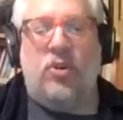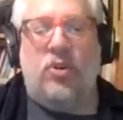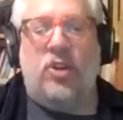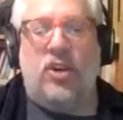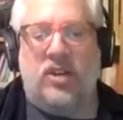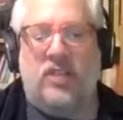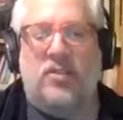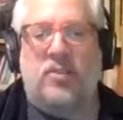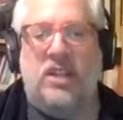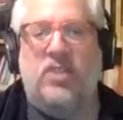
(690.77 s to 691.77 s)
OER
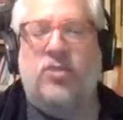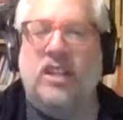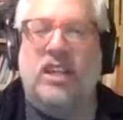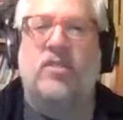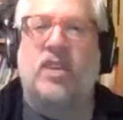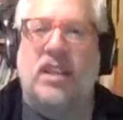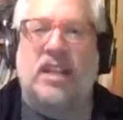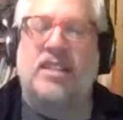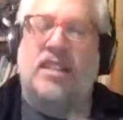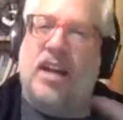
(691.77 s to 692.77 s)
gives me to really give a class that